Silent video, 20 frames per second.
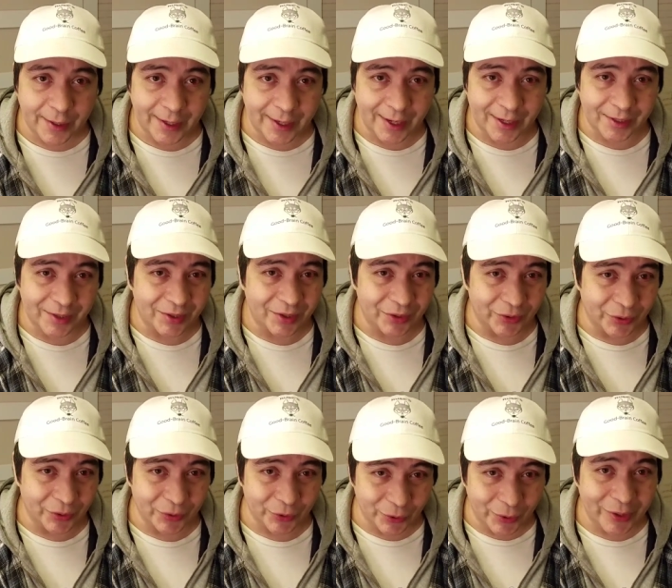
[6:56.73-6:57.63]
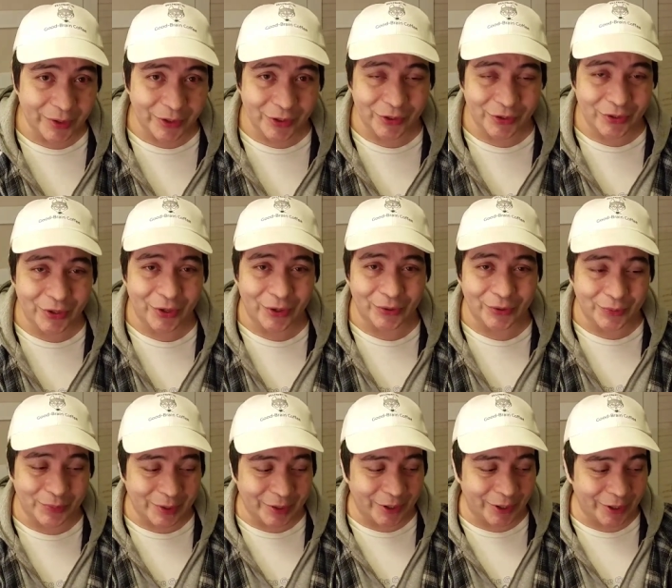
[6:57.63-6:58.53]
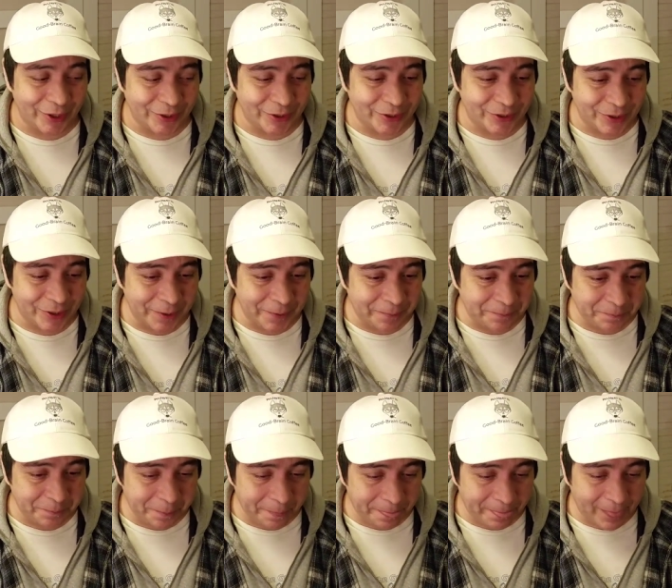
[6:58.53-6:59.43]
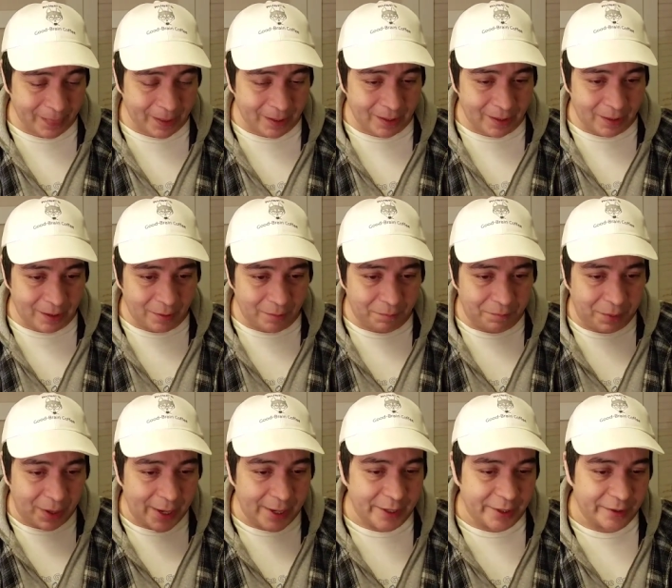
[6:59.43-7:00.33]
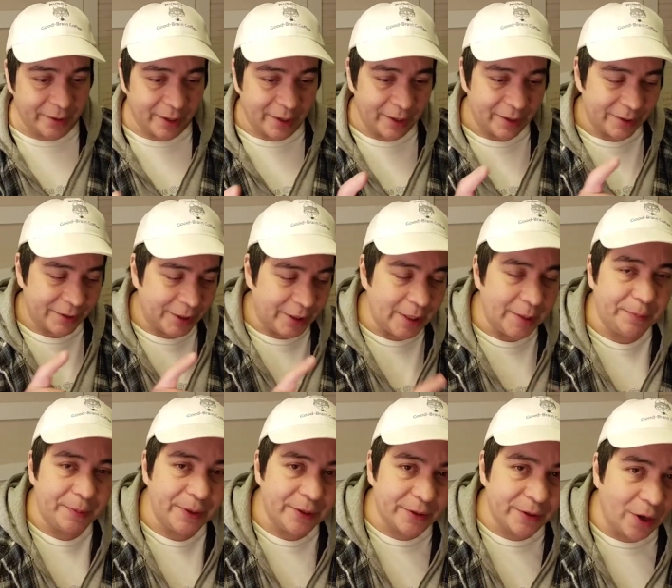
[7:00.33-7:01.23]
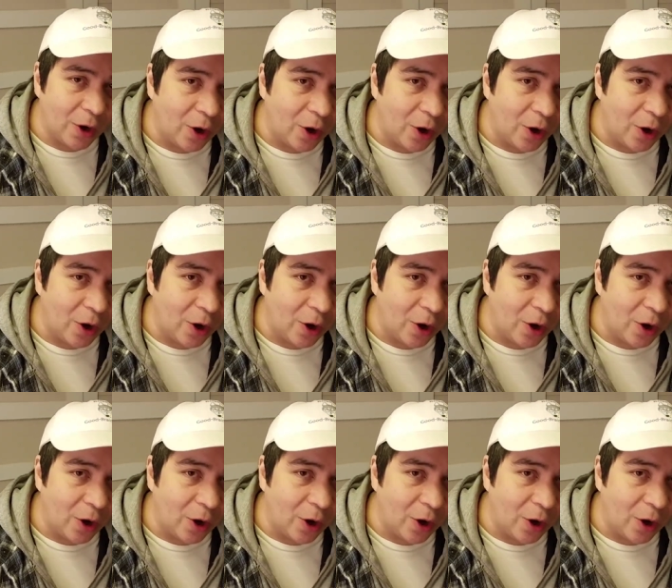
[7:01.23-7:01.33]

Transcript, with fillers: And they're great to know because by keeping